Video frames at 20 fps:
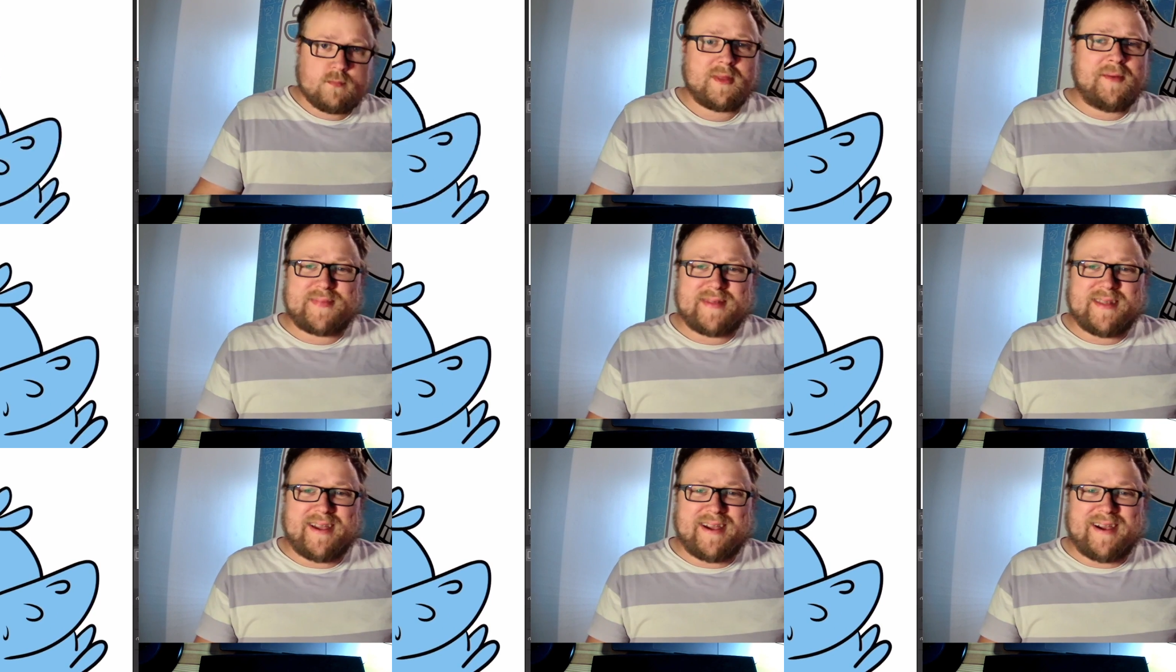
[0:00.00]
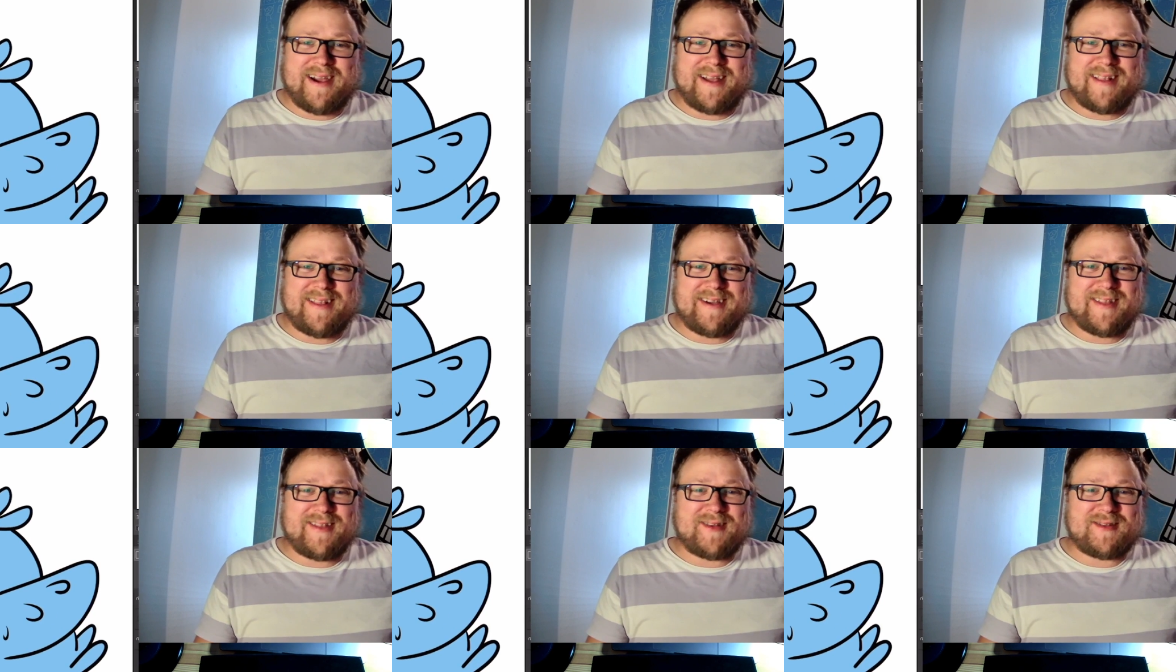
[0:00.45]
Alright,
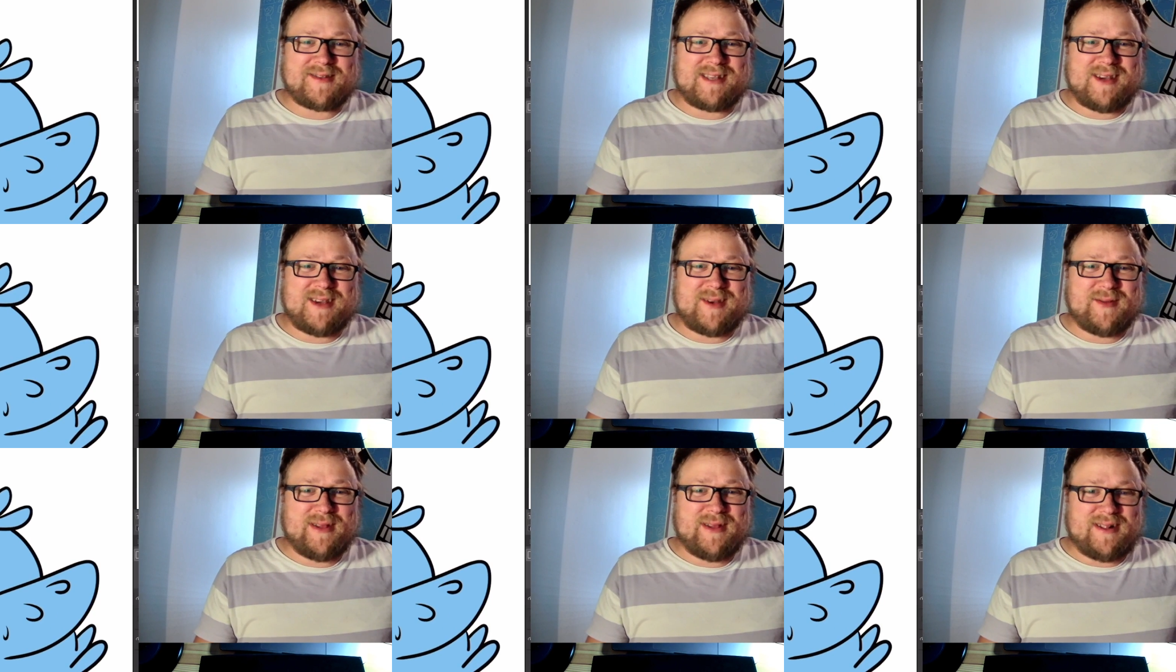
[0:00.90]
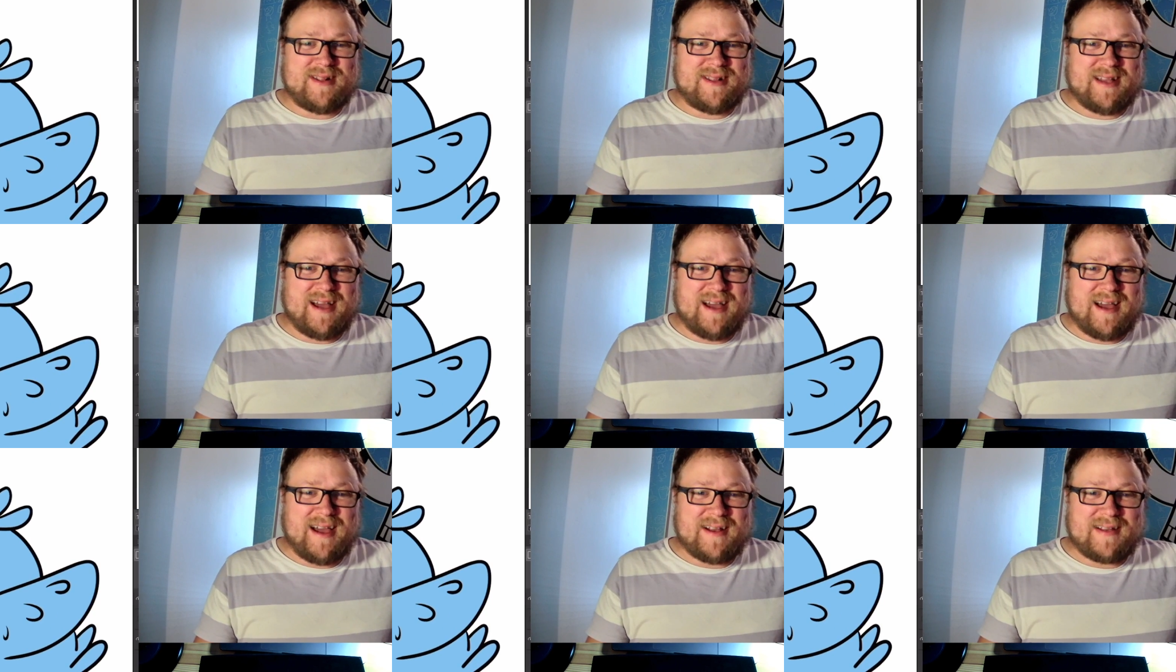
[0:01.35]
look at those cute
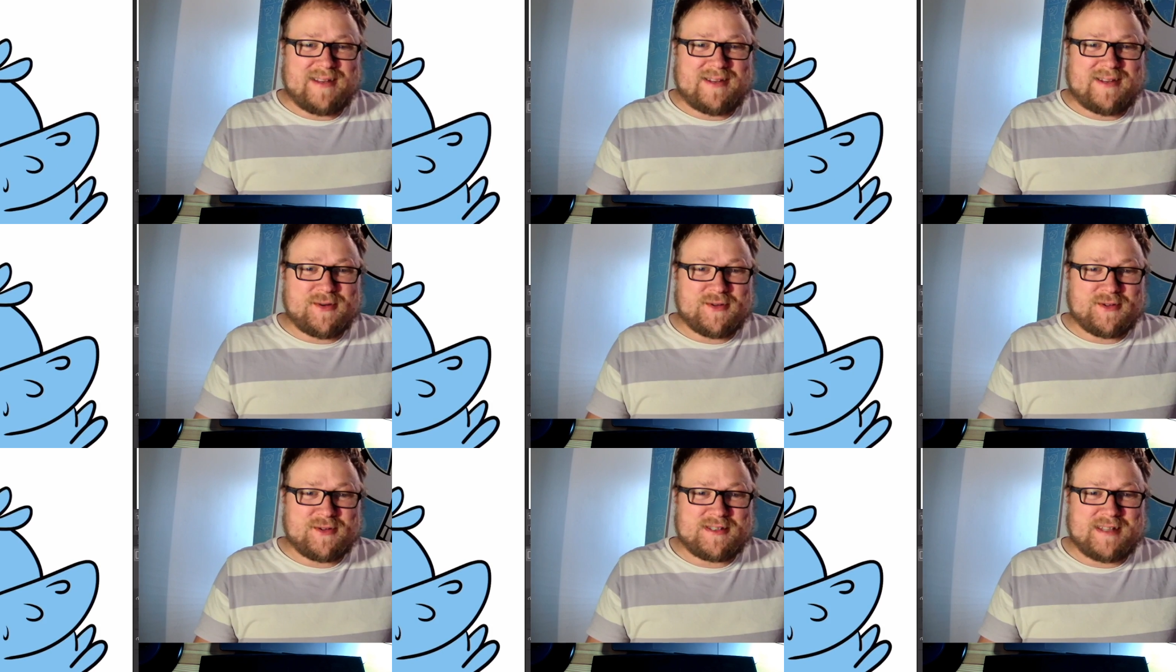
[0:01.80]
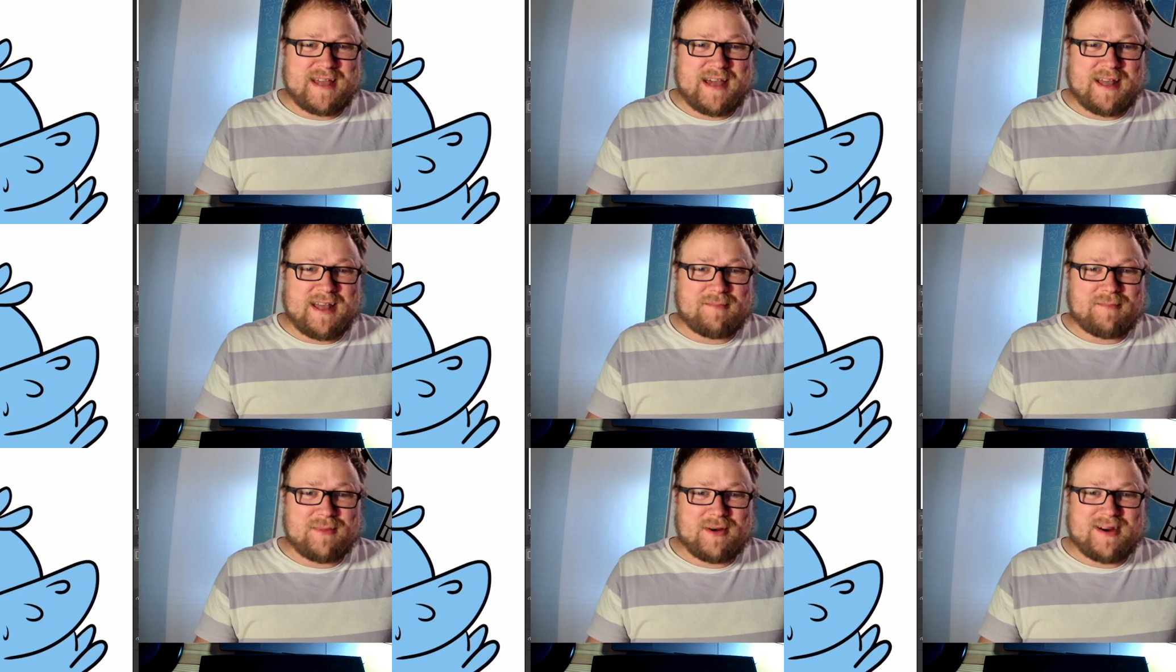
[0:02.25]
little doodle
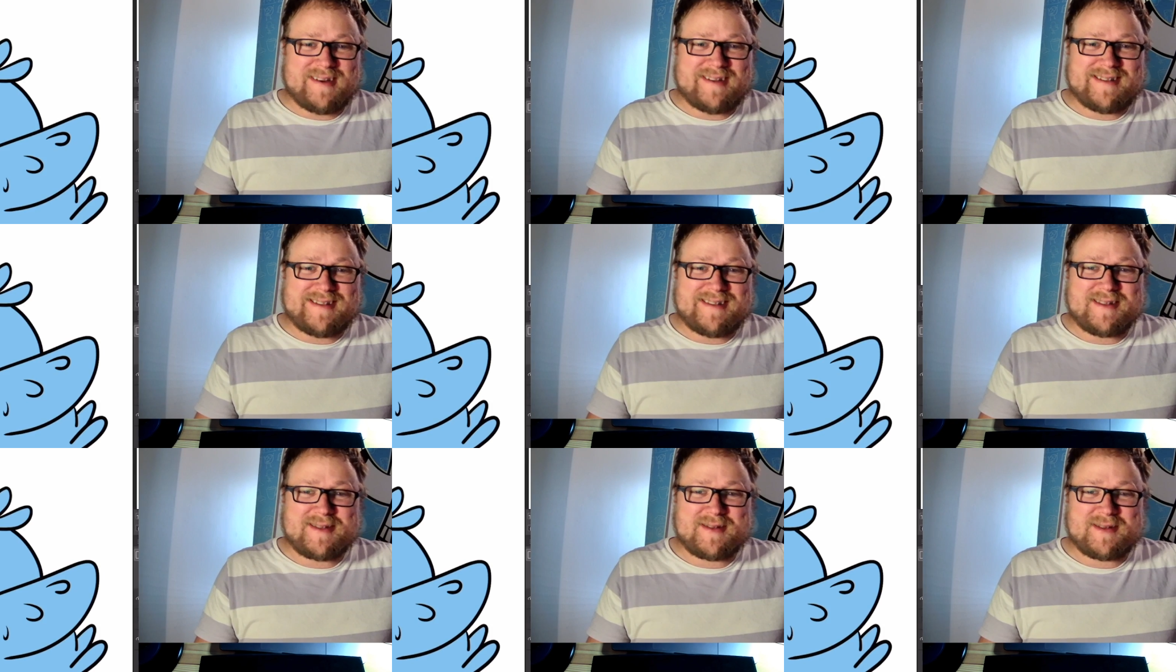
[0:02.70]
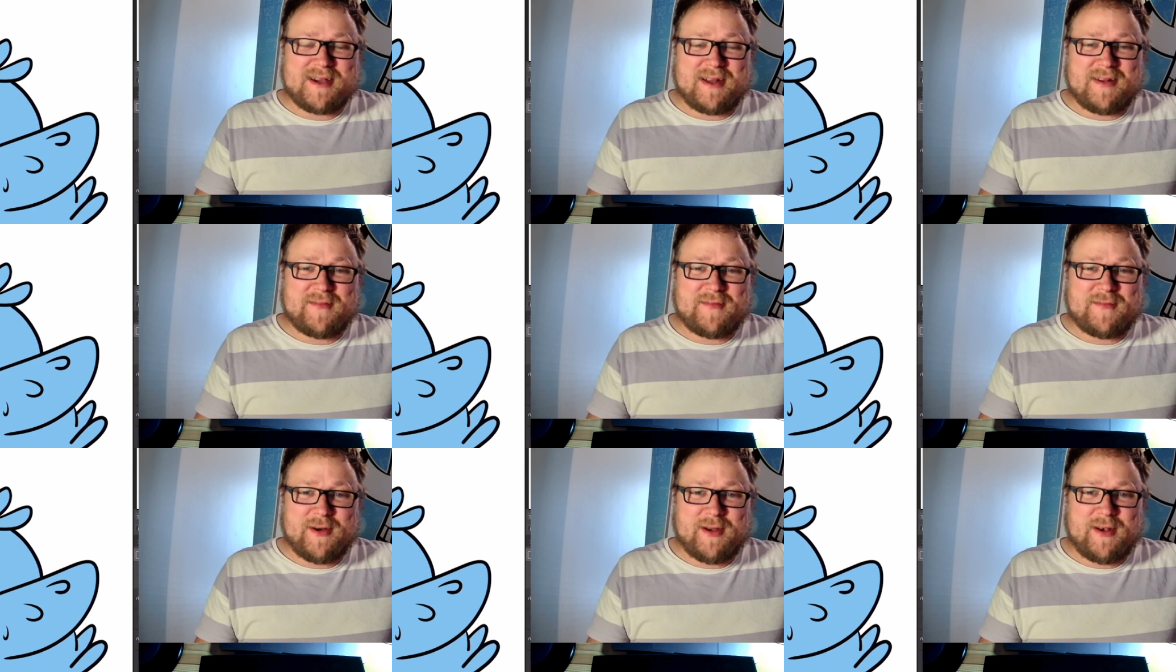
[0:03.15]
style birds. This is kind
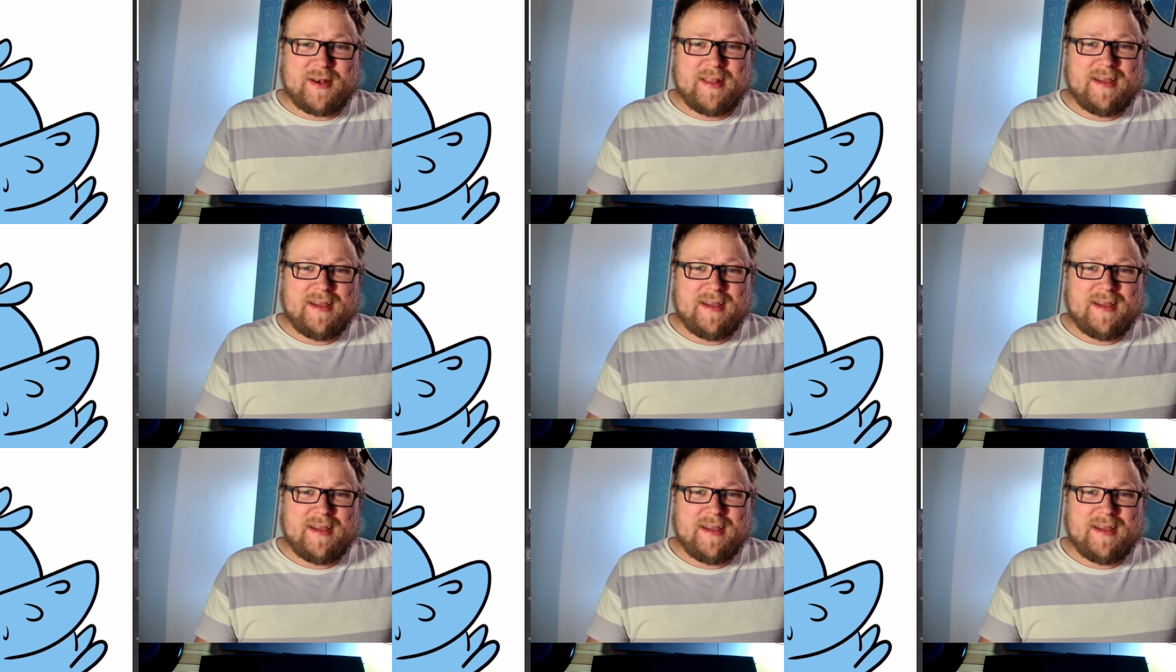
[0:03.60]
of fun.